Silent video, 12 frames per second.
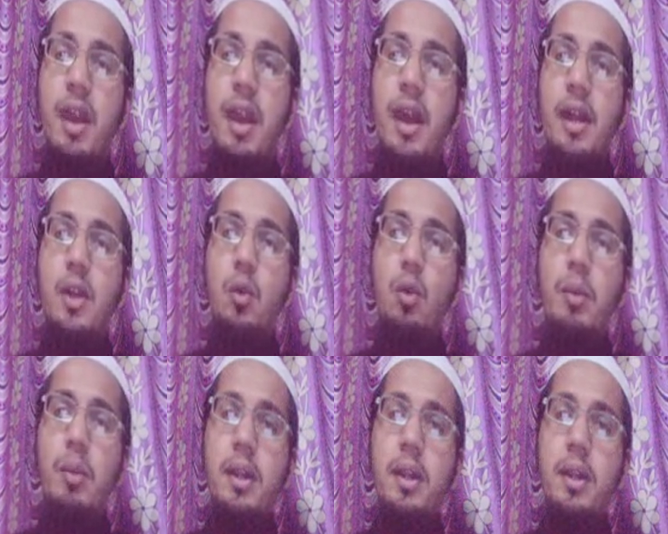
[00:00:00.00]
at 2
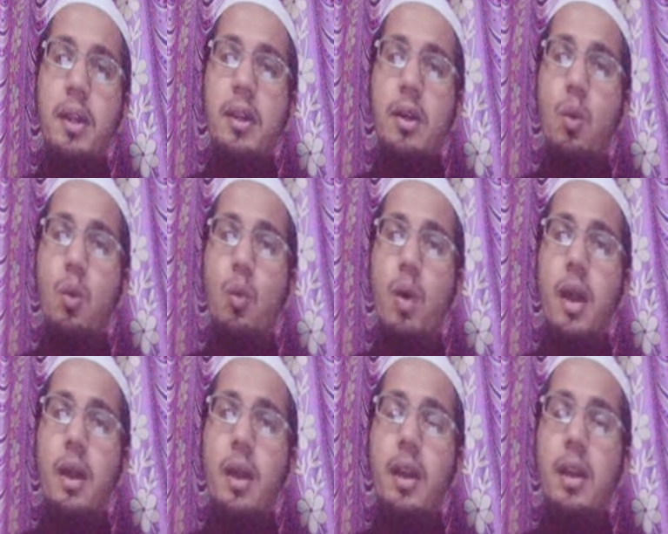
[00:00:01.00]
meter
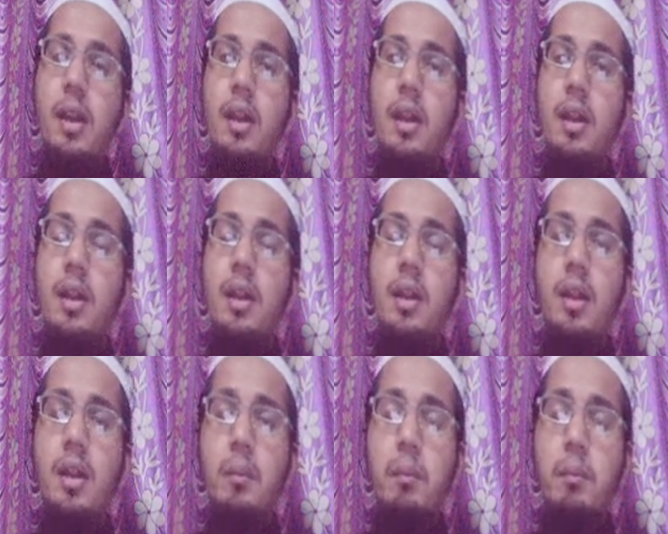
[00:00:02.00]
1.
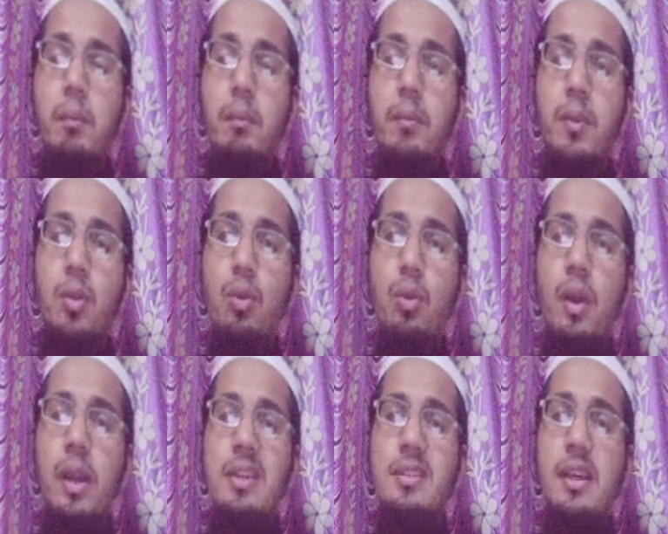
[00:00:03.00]
So,
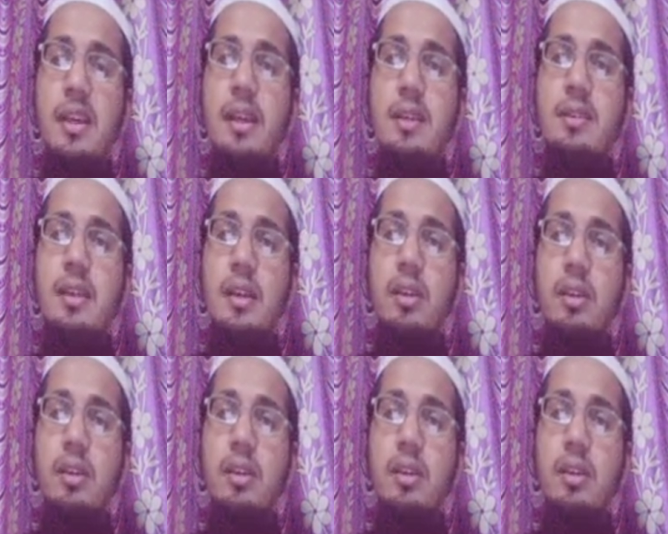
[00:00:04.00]
it is decreasing.